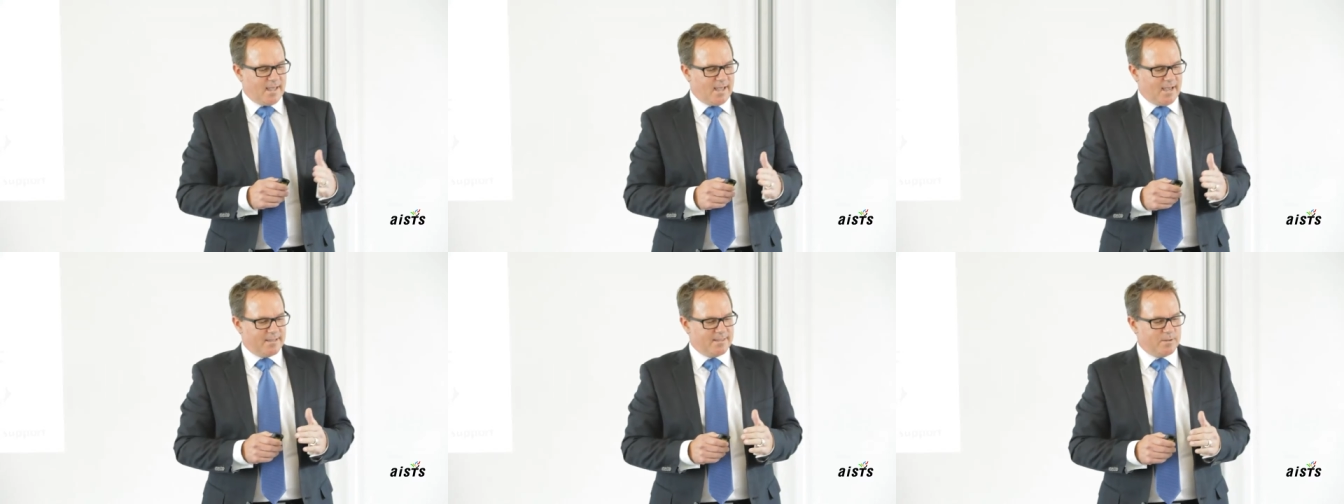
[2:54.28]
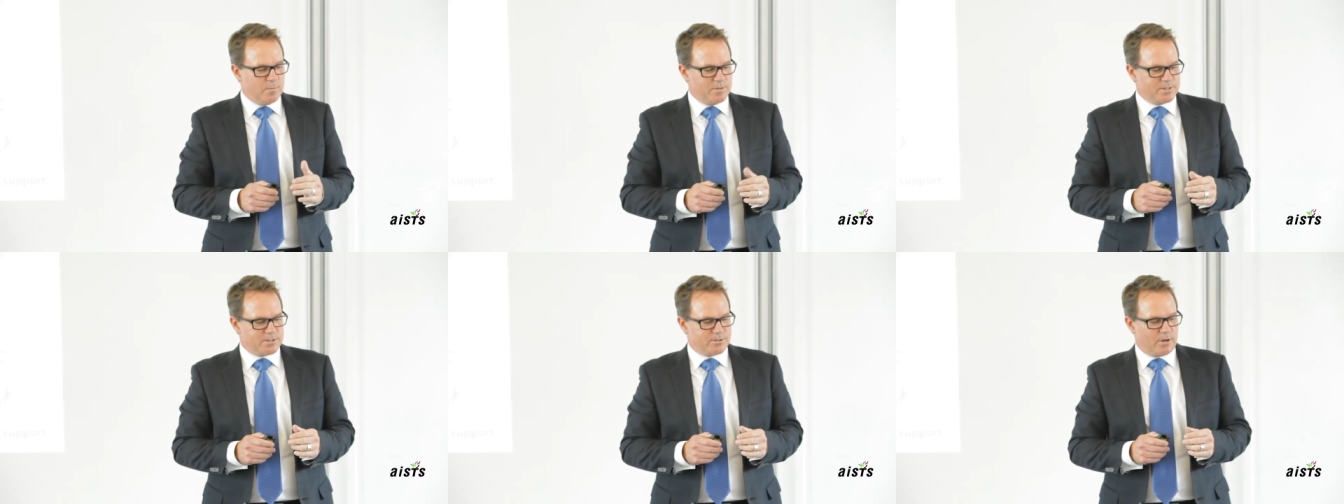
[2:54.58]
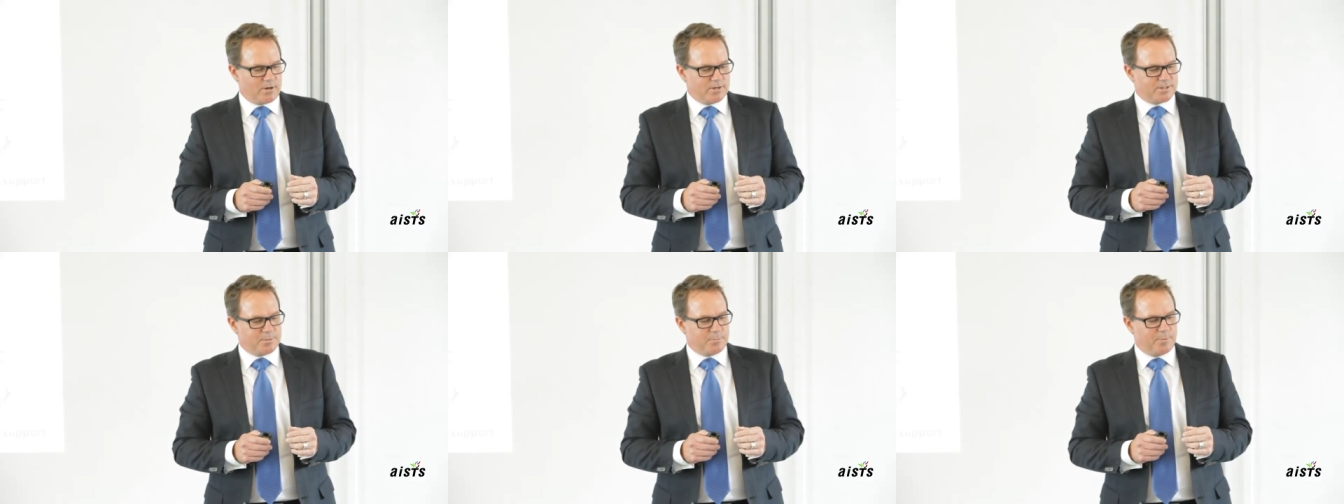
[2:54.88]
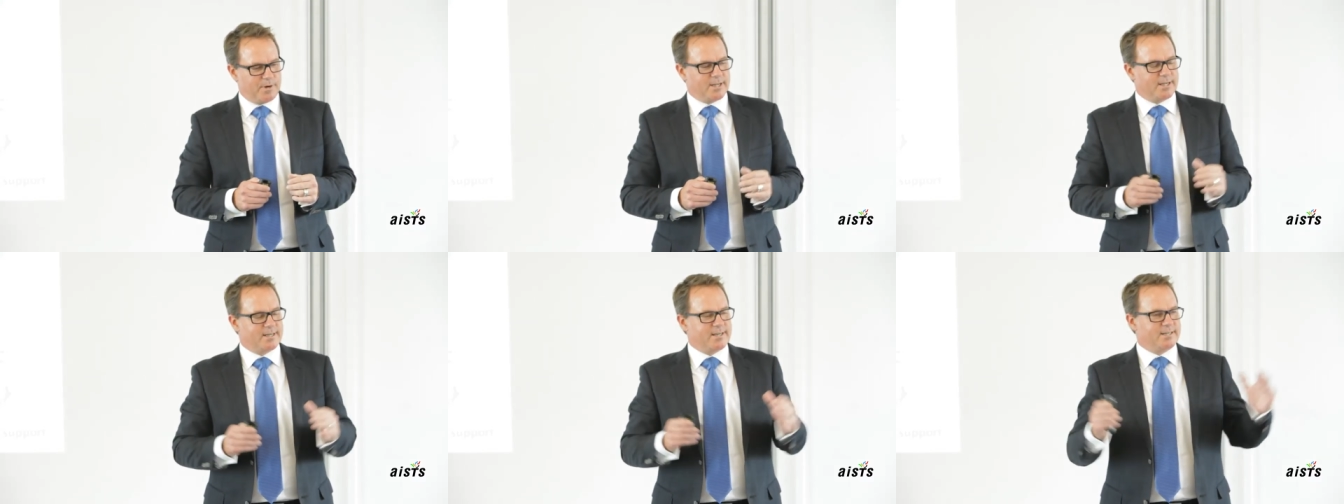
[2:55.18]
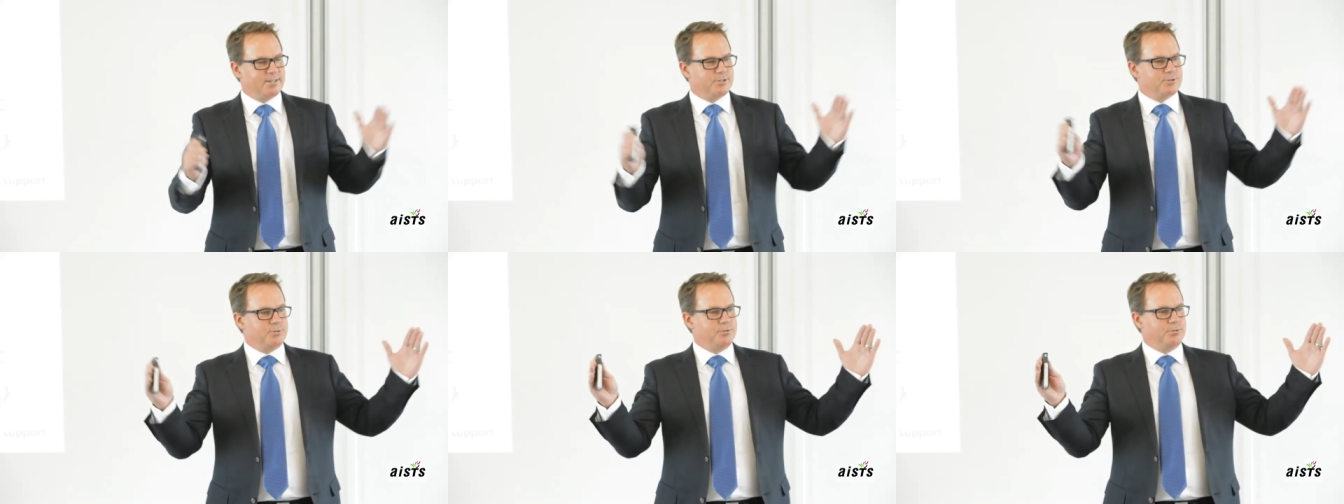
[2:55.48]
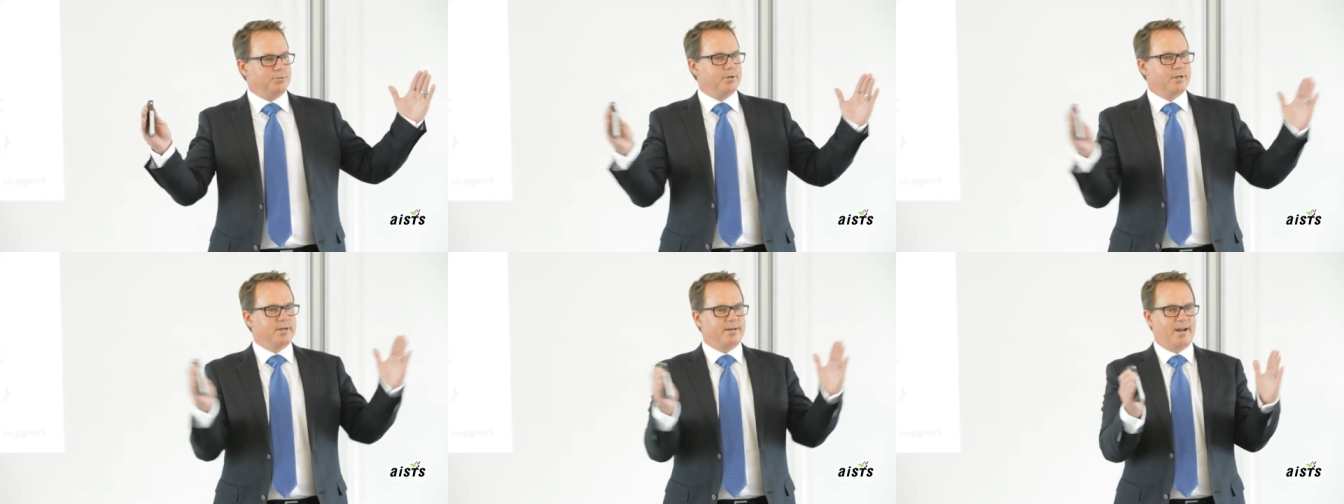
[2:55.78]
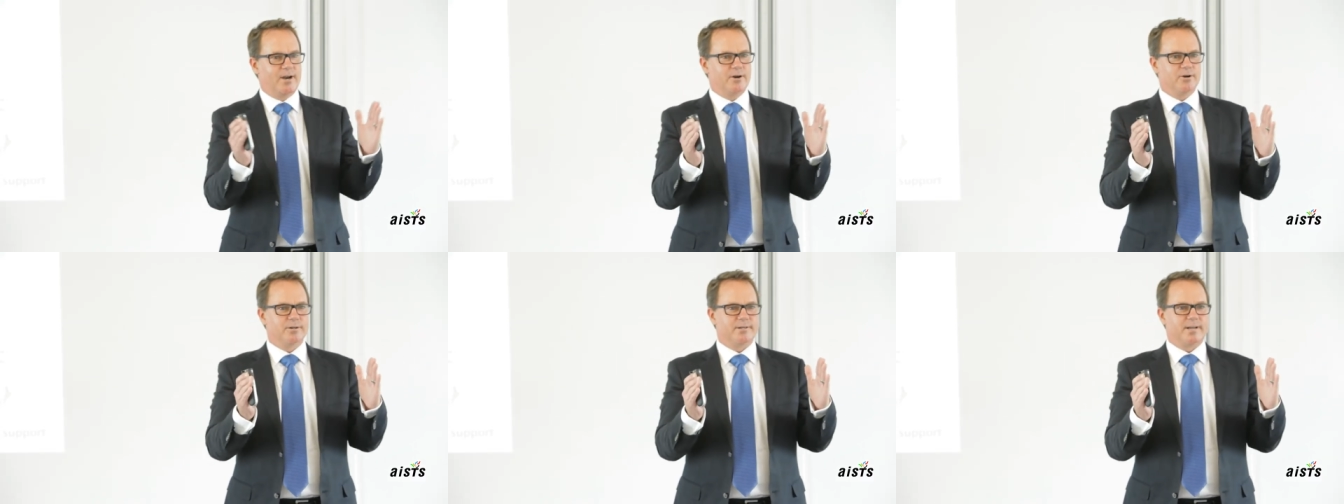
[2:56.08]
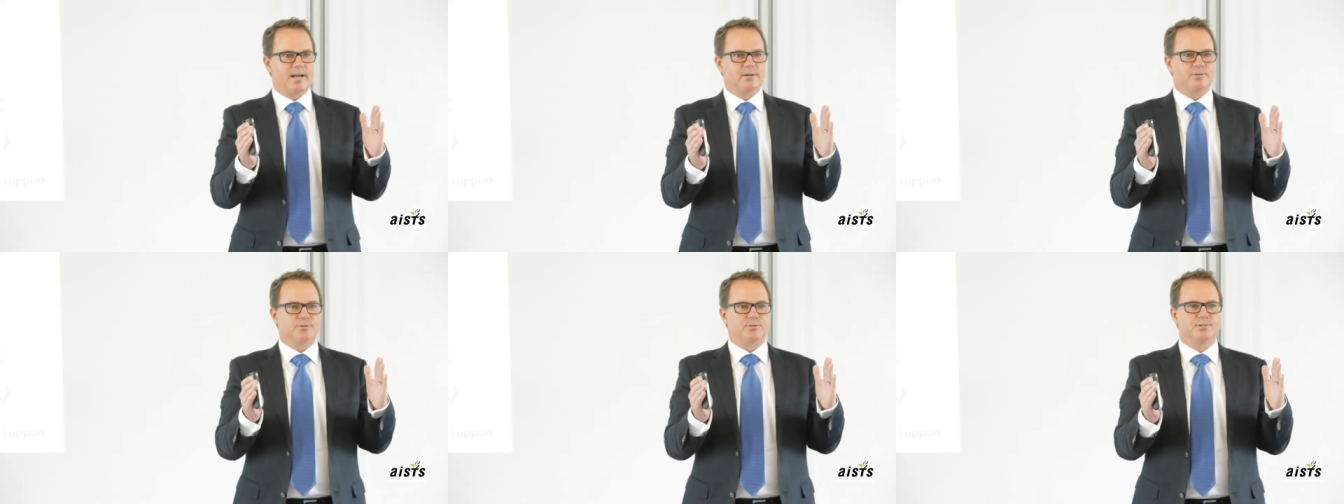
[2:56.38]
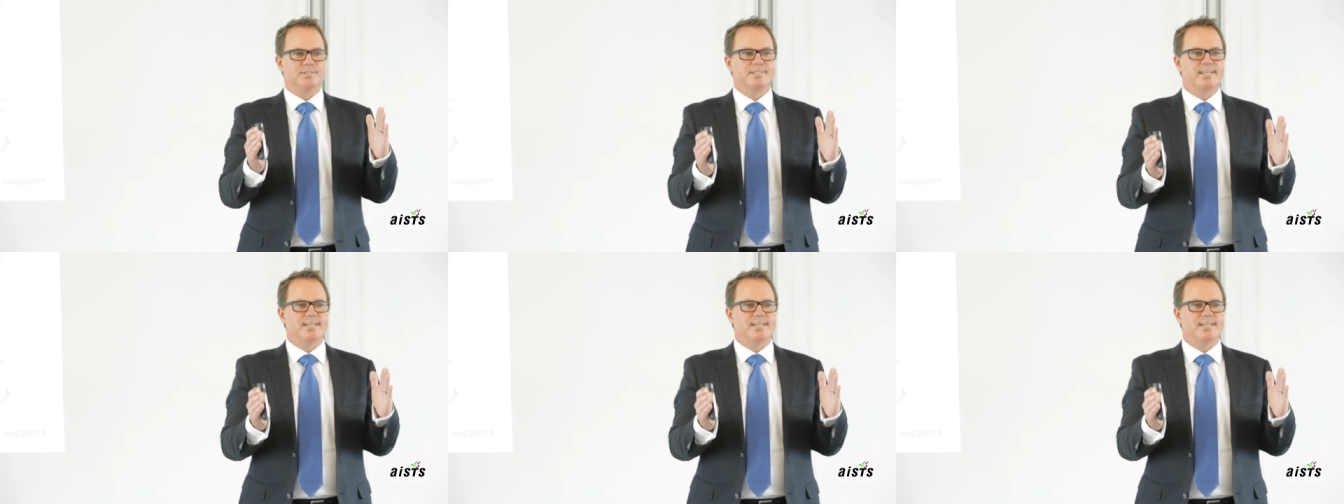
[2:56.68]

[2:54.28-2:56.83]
And then we started to bring it into, narrow it down to